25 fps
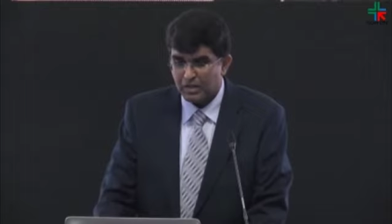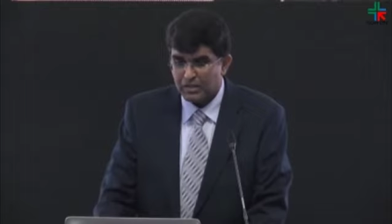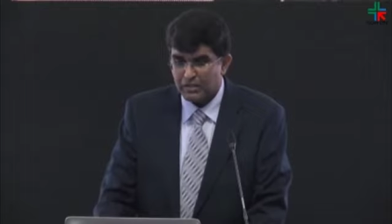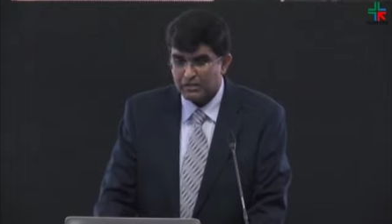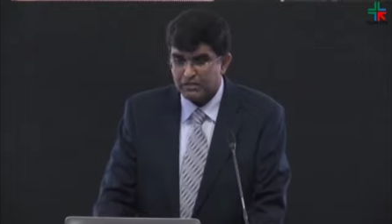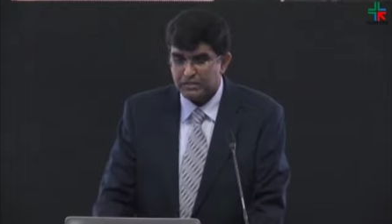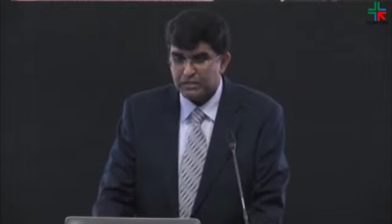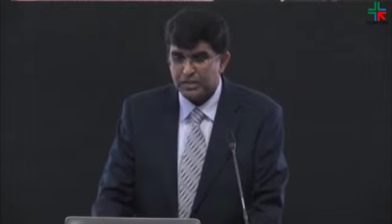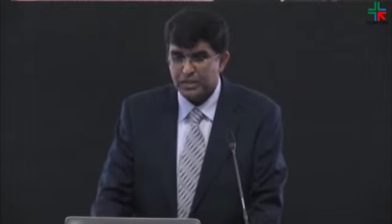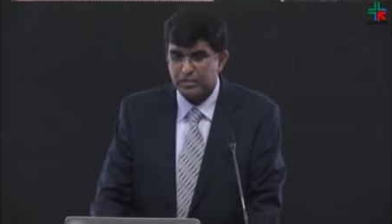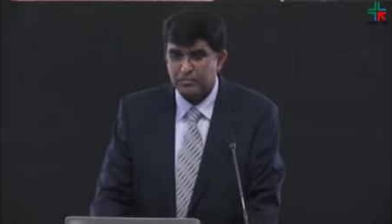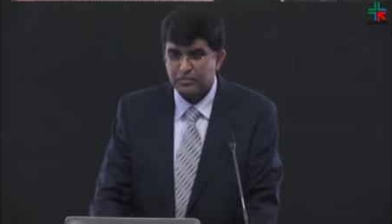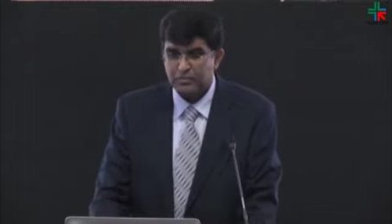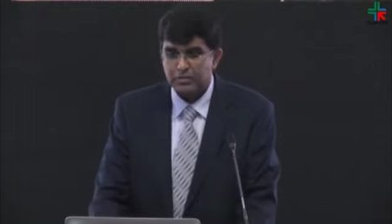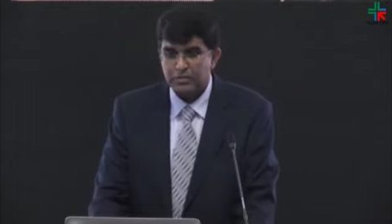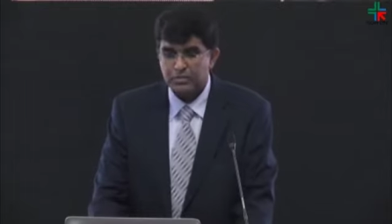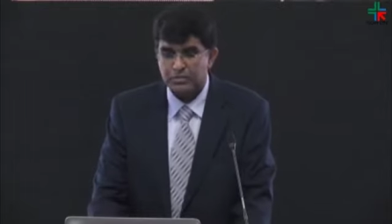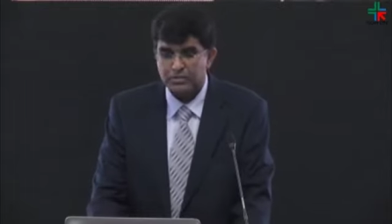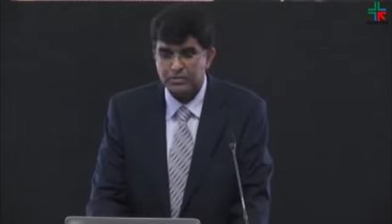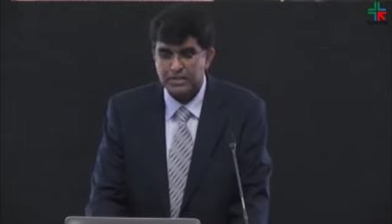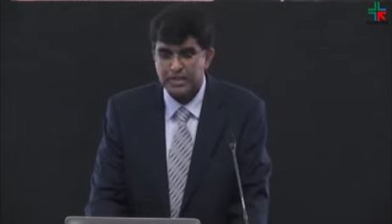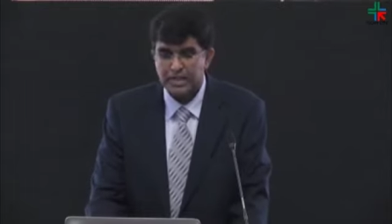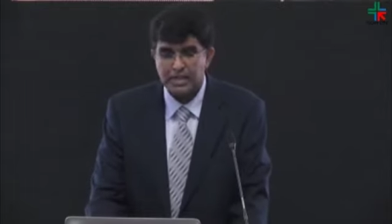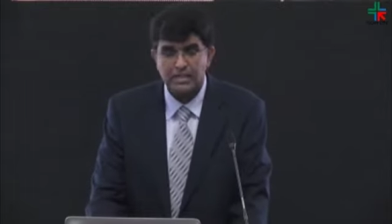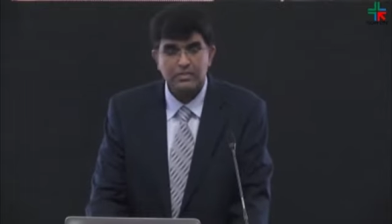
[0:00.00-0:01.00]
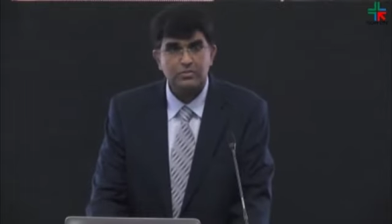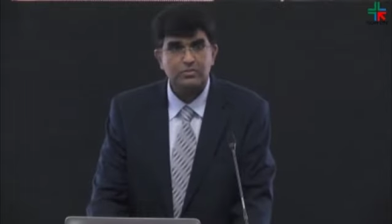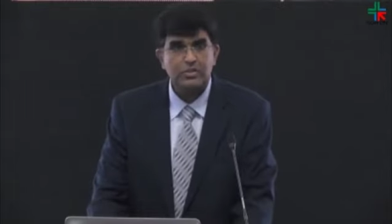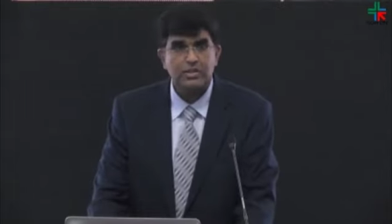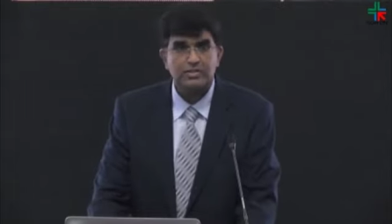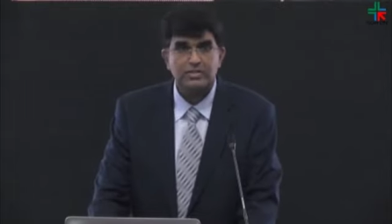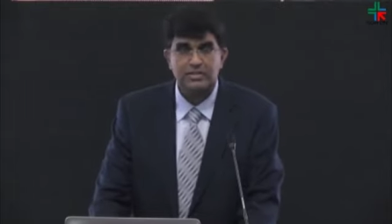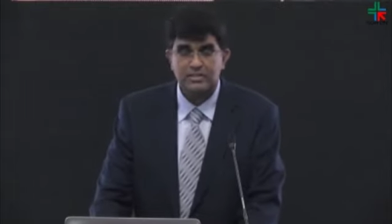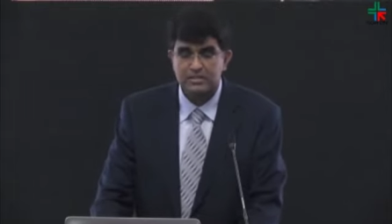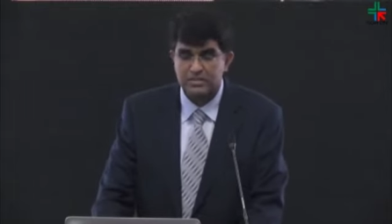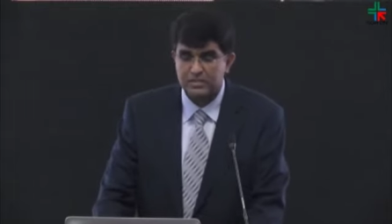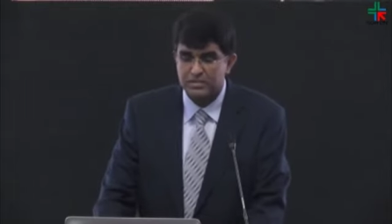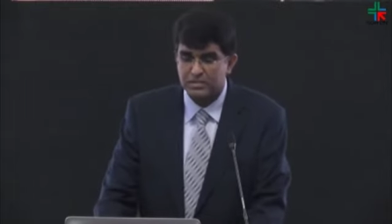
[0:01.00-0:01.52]
There are few scales to
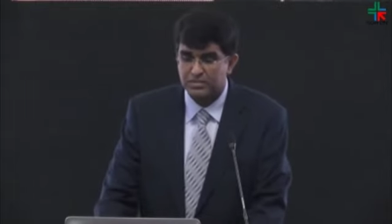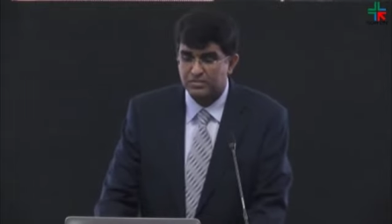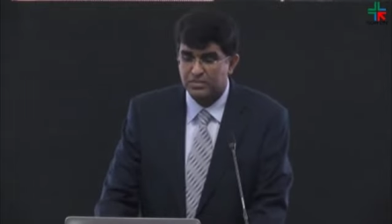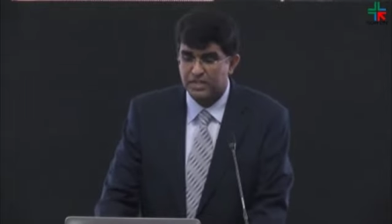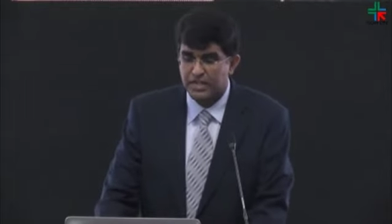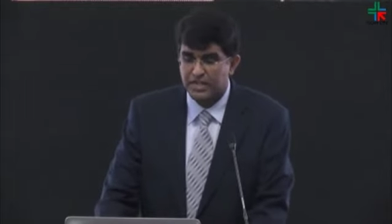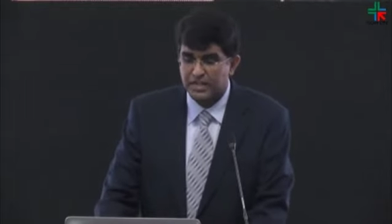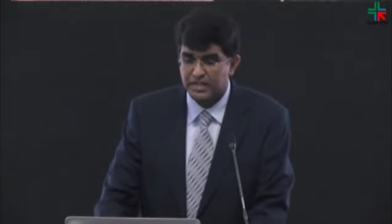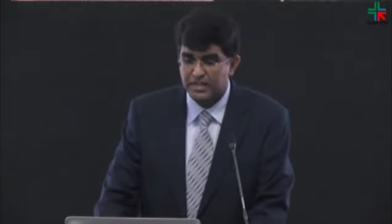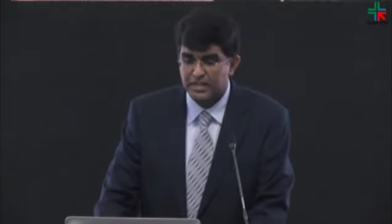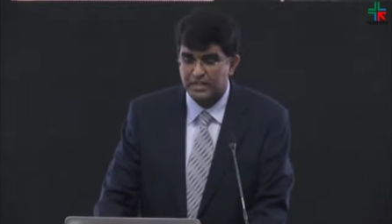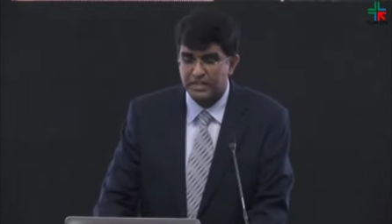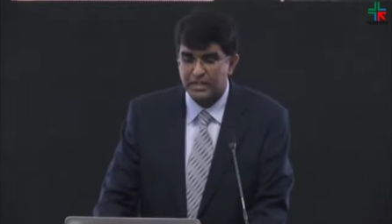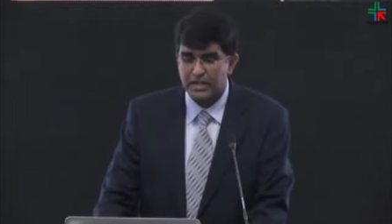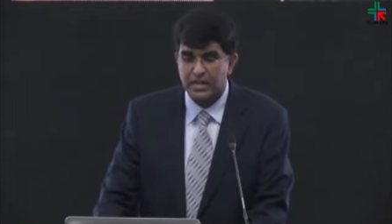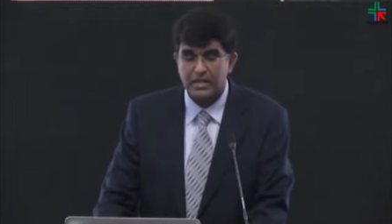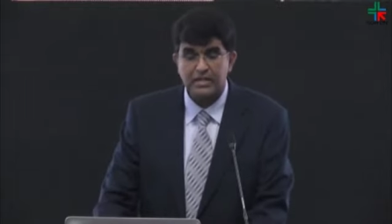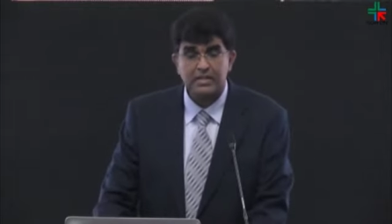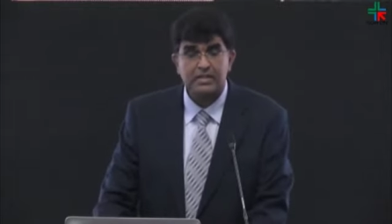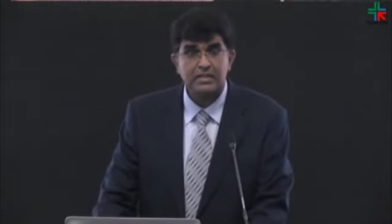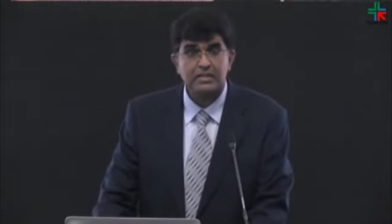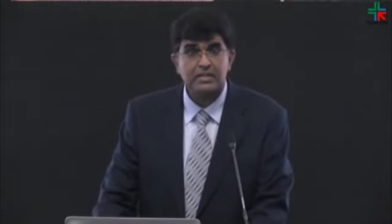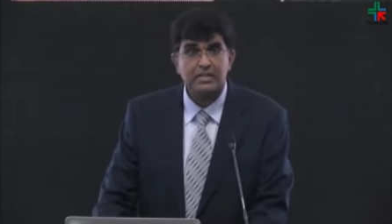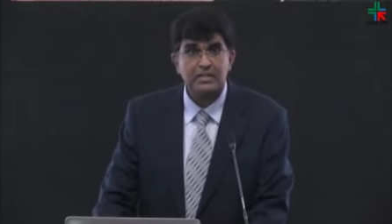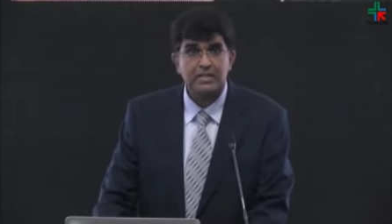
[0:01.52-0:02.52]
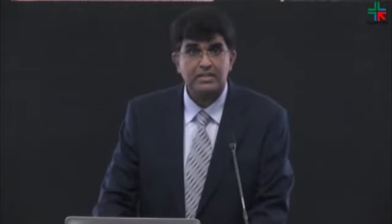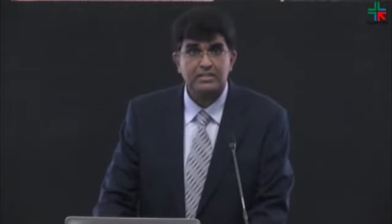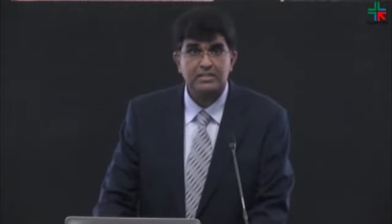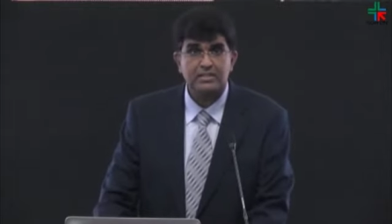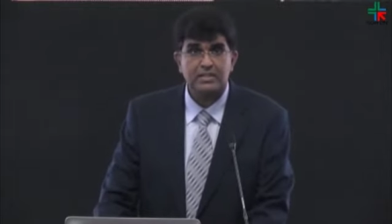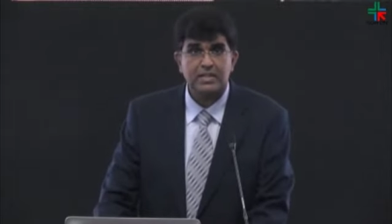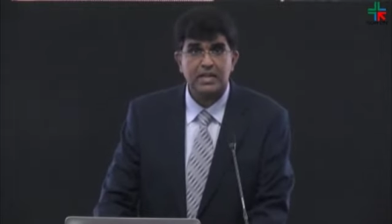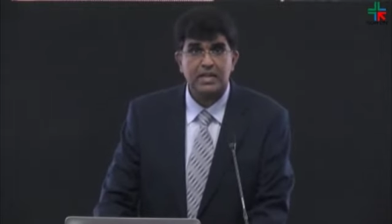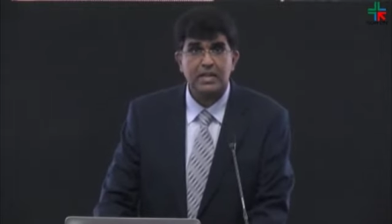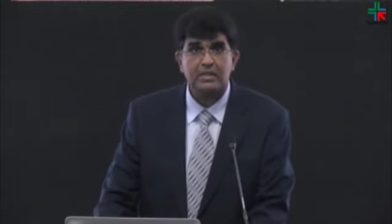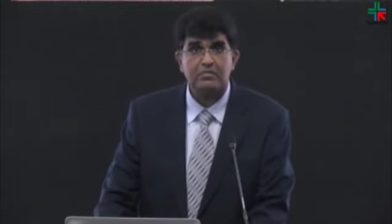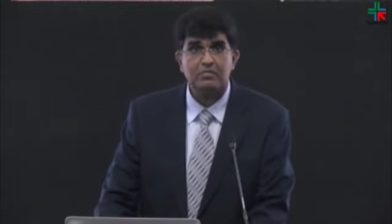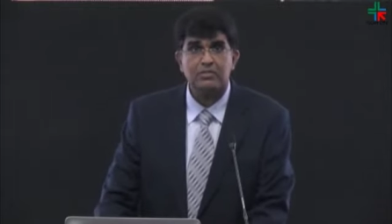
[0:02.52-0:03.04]
assess the severity, Hunt and Hess
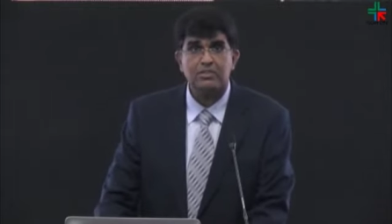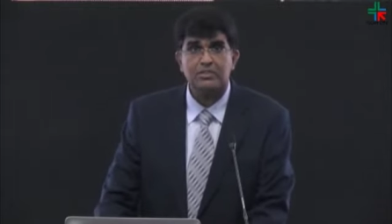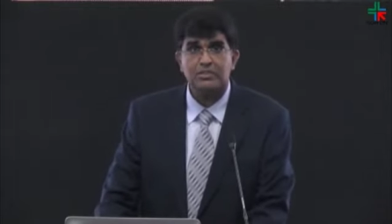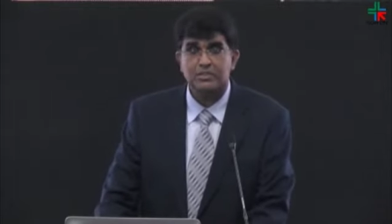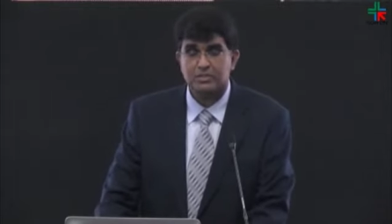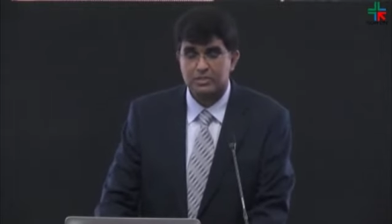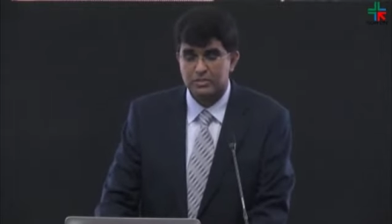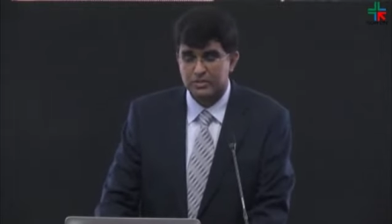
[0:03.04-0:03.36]
scale, which